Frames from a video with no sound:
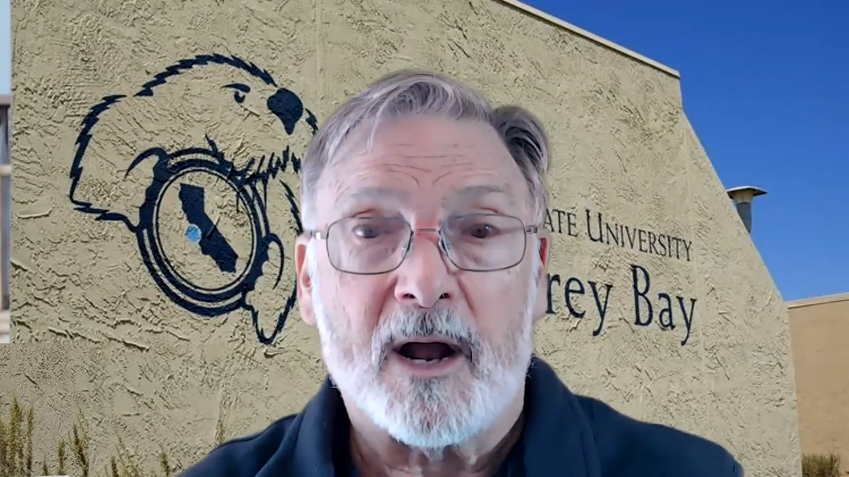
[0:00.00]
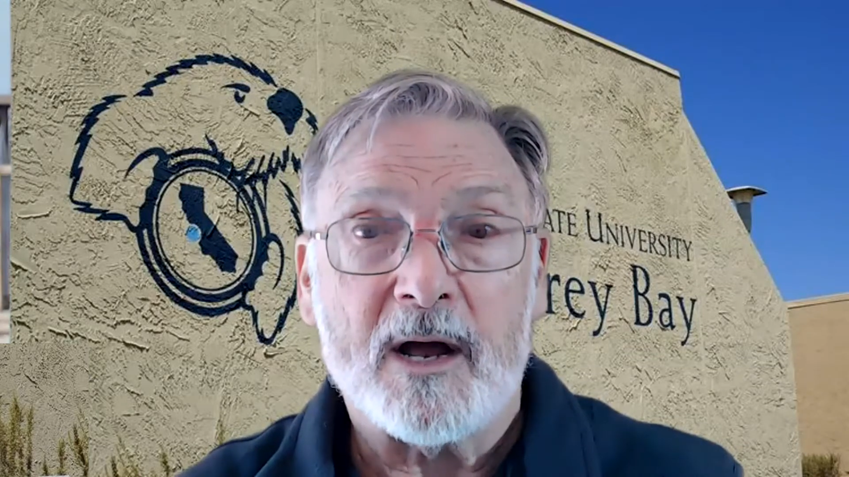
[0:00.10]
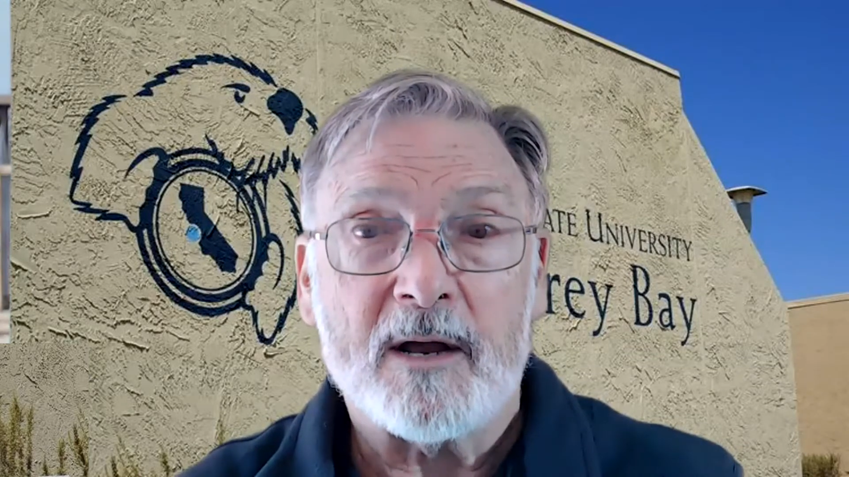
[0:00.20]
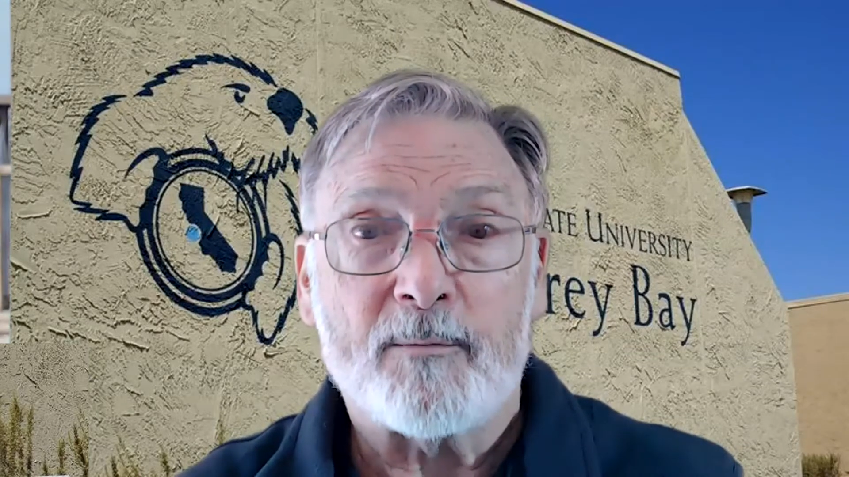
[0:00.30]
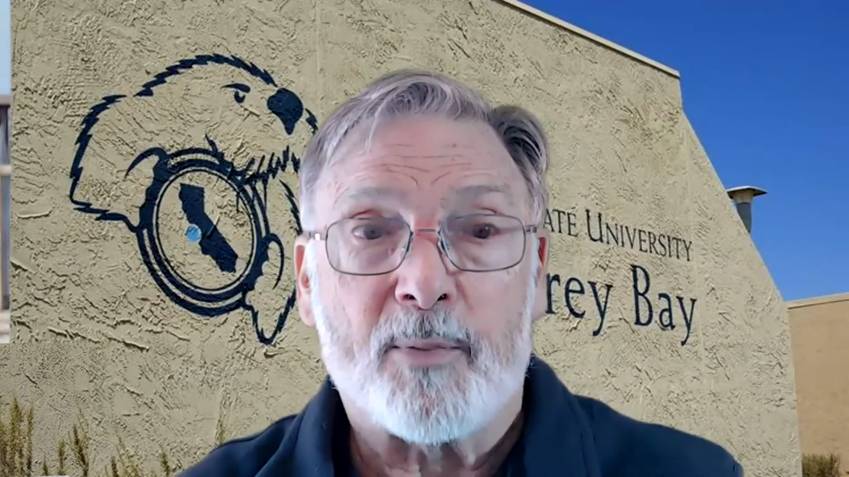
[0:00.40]

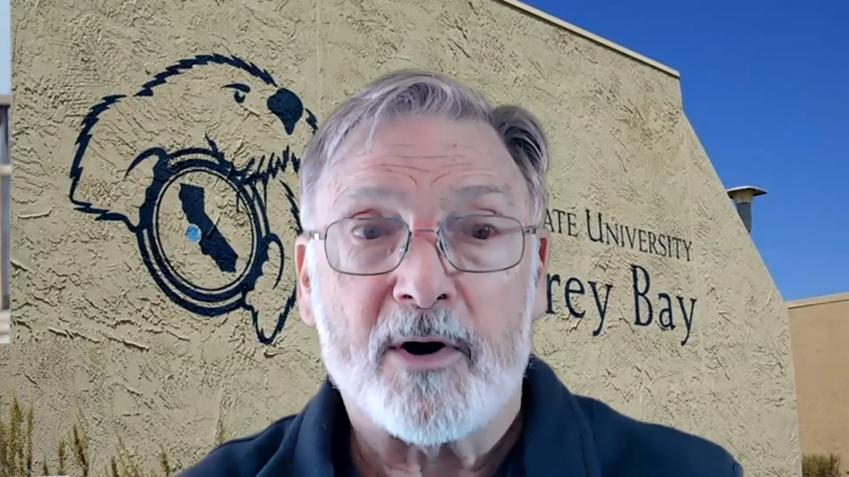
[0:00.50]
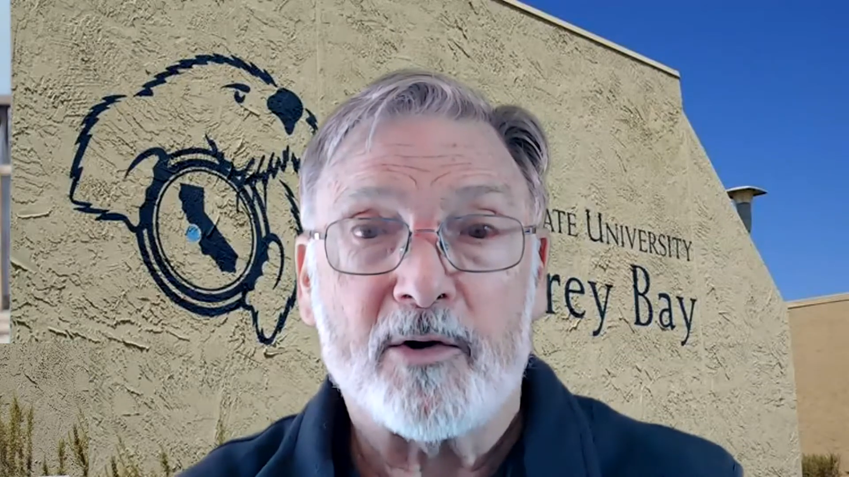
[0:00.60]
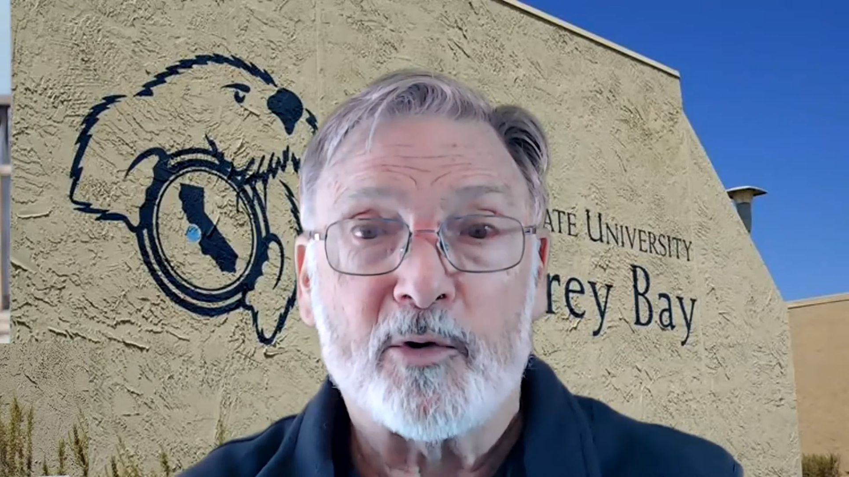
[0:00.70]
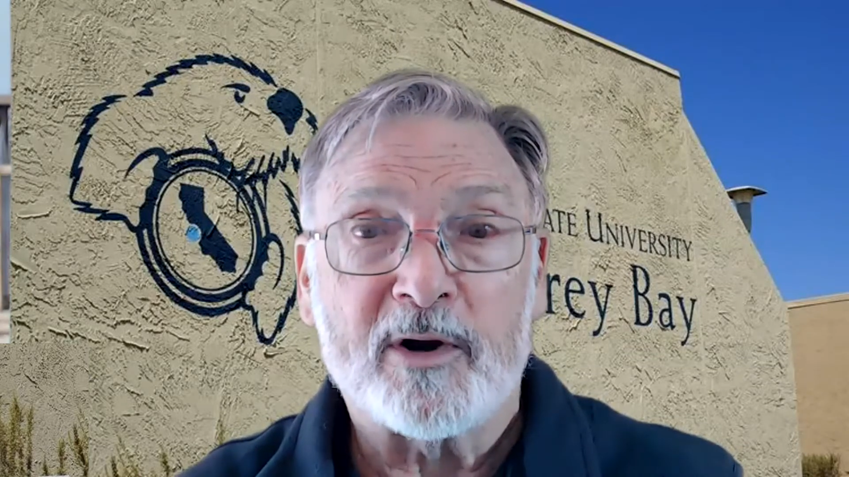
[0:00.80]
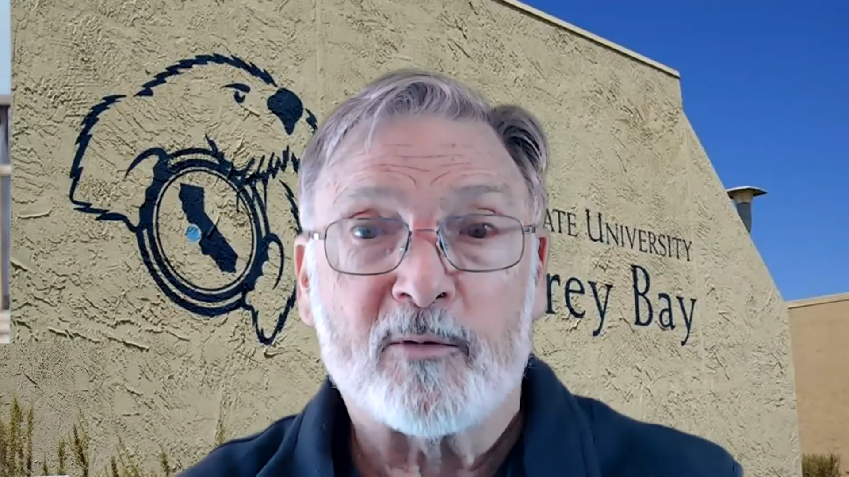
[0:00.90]
I am
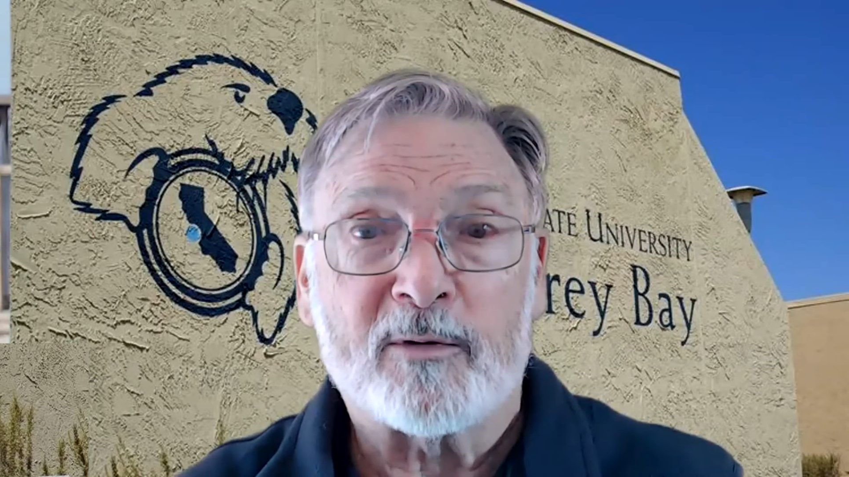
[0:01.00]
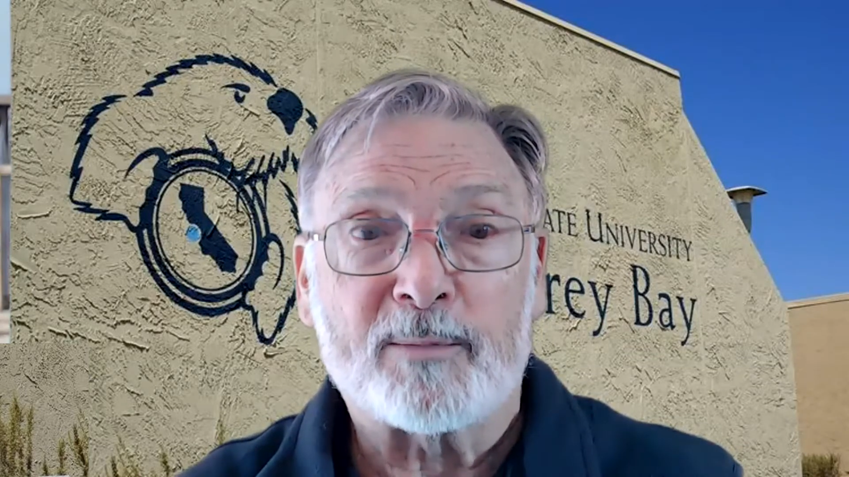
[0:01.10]
partnering with